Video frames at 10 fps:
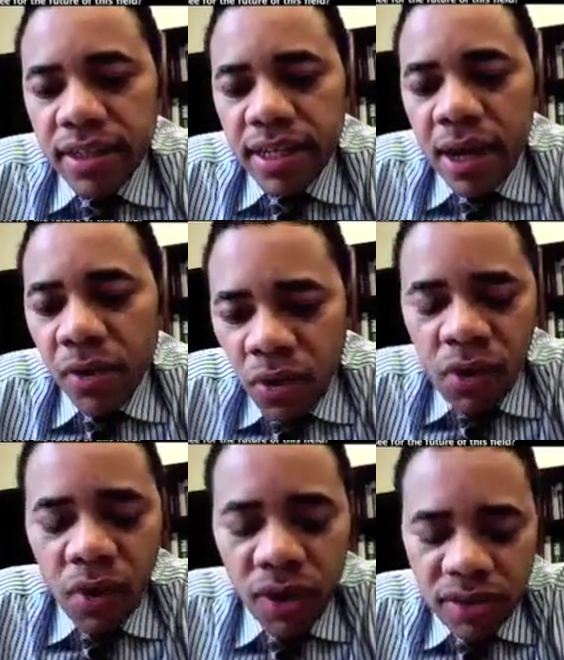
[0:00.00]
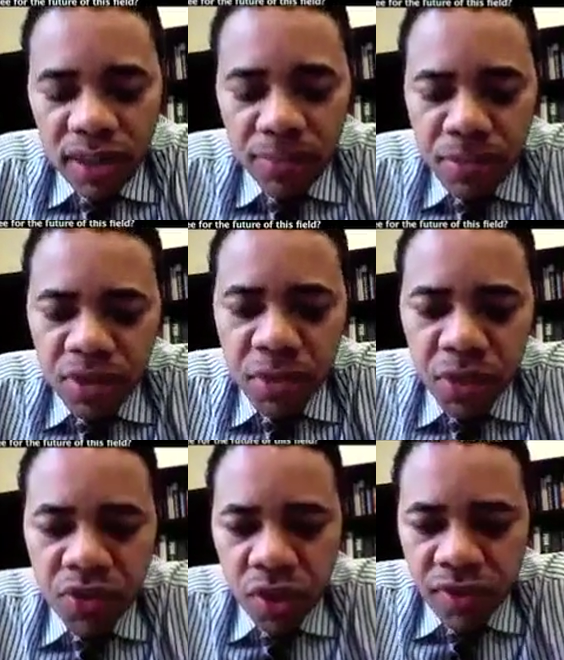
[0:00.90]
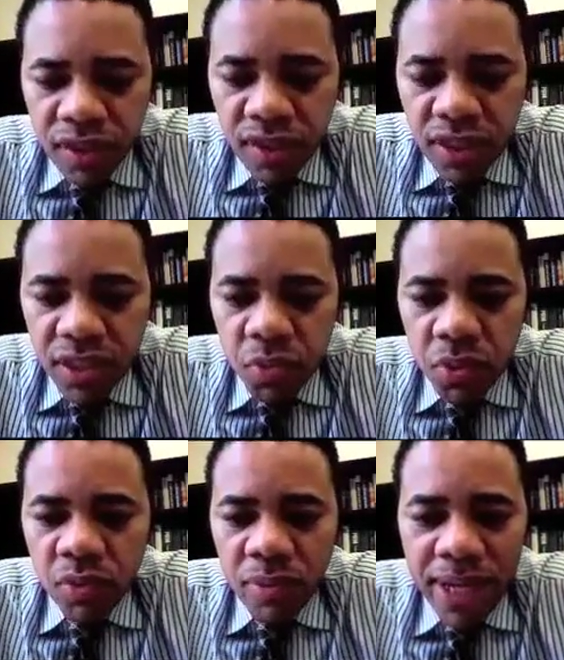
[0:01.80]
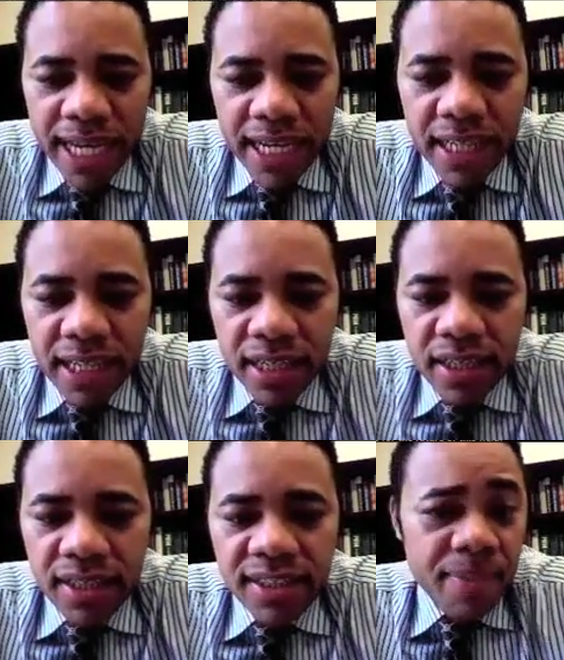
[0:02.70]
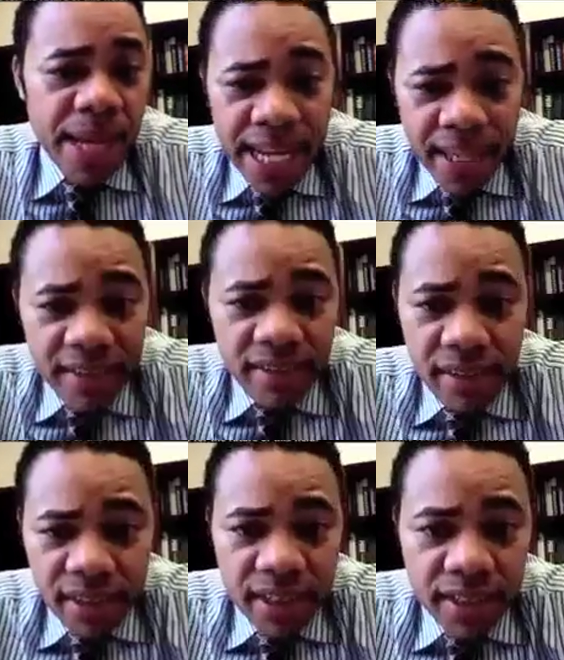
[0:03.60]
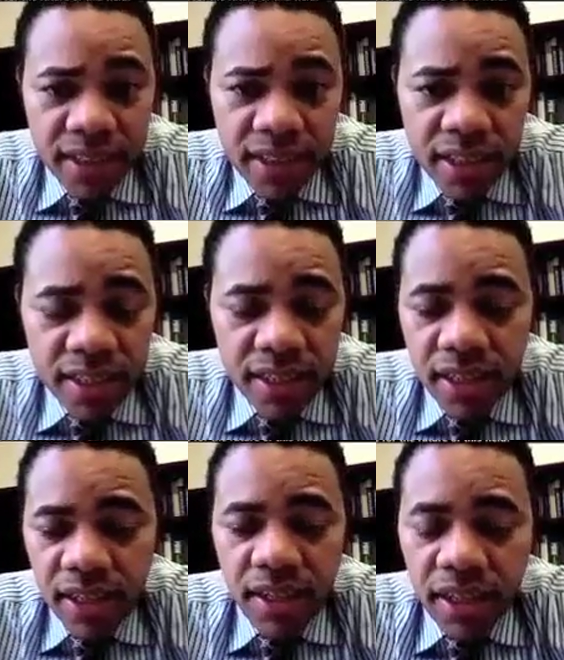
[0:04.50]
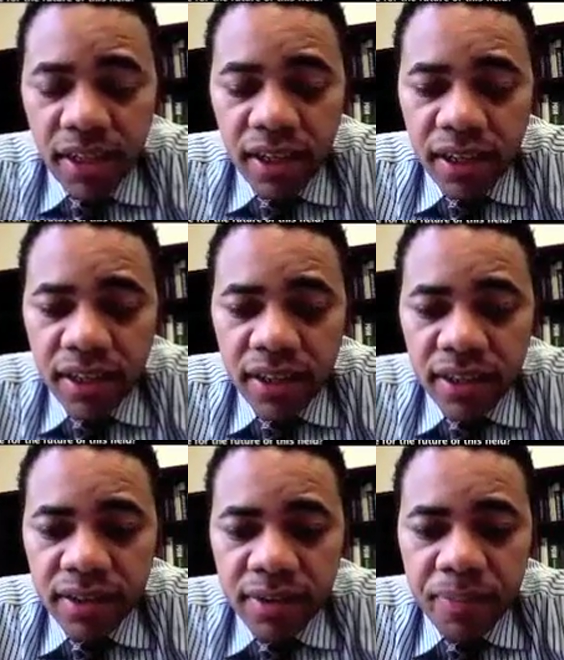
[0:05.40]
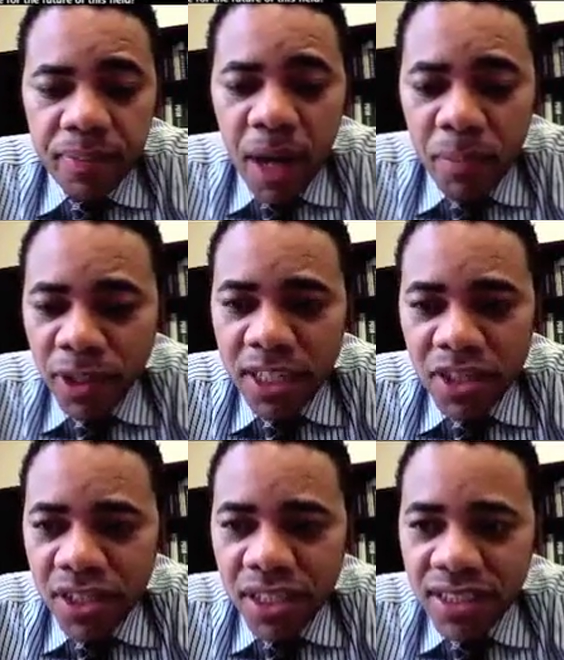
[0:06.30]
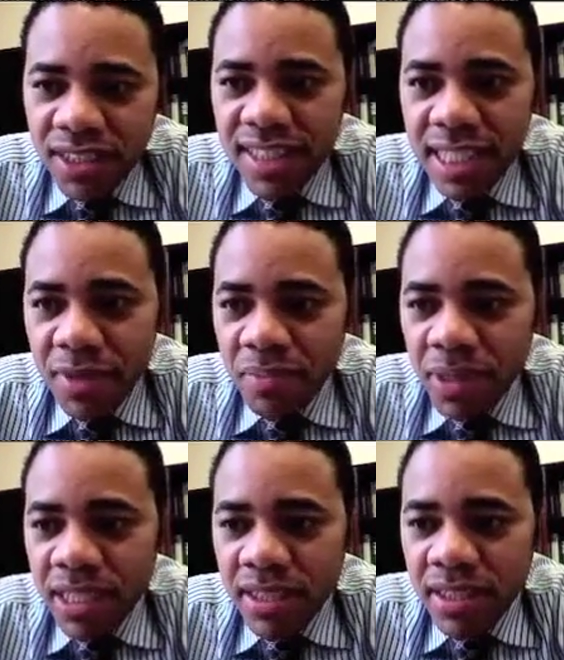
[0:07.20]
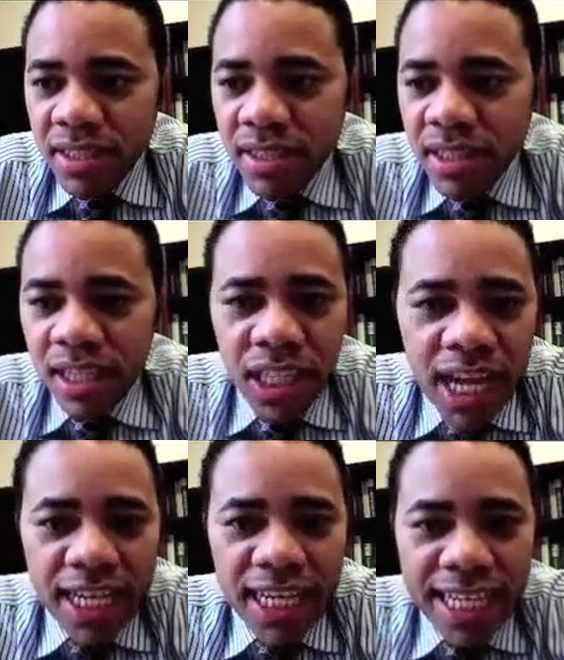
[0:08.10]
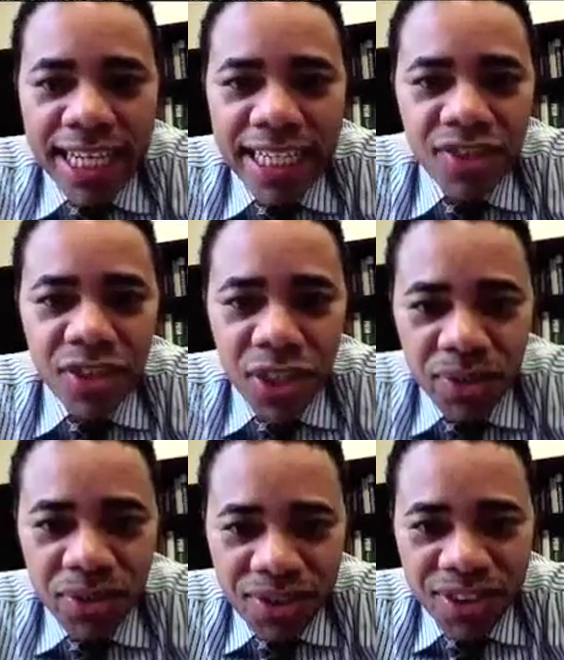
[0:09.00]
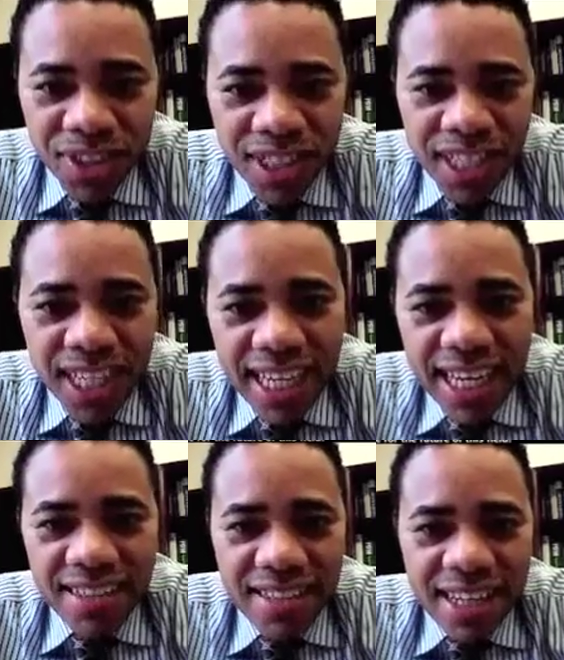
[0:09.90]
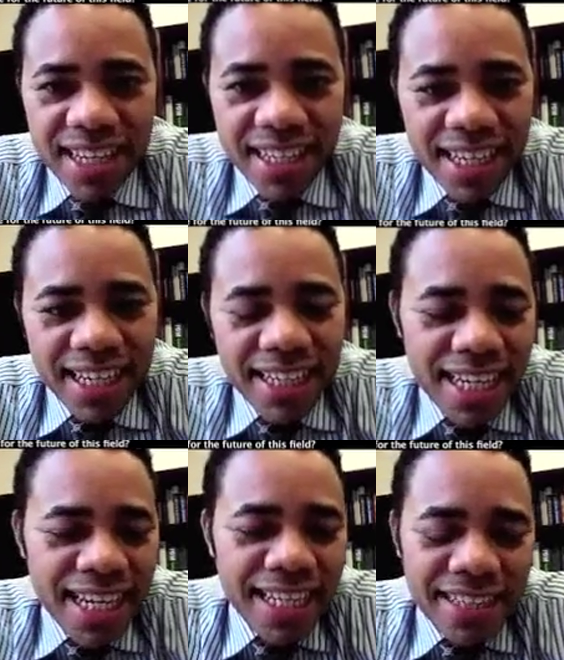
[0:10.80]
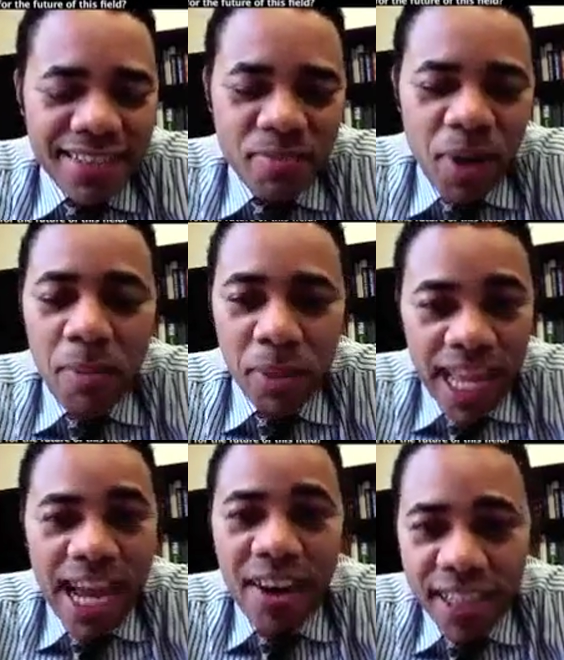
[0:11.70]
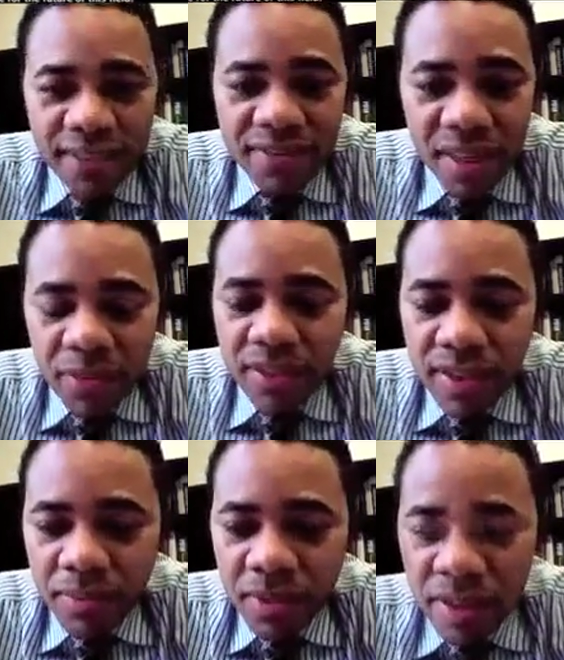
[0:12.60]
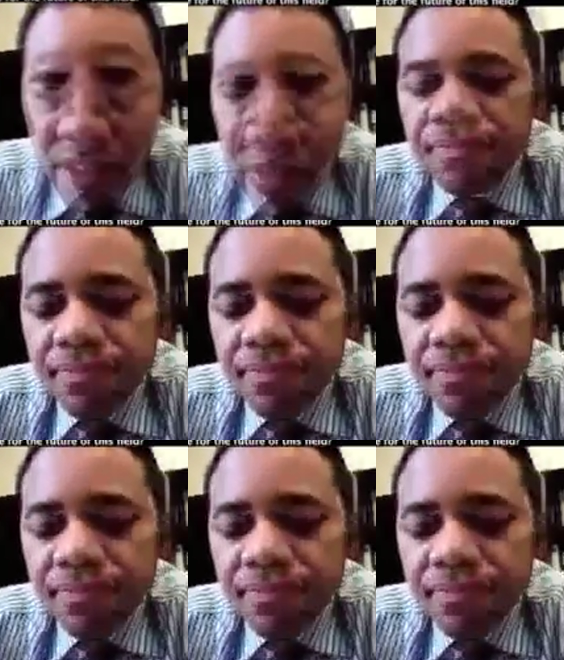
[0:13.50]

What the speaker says: alcohol and substance abuse services will remain a demand. The population doesn't seem to be declining in its use and its popularity of some of the substances.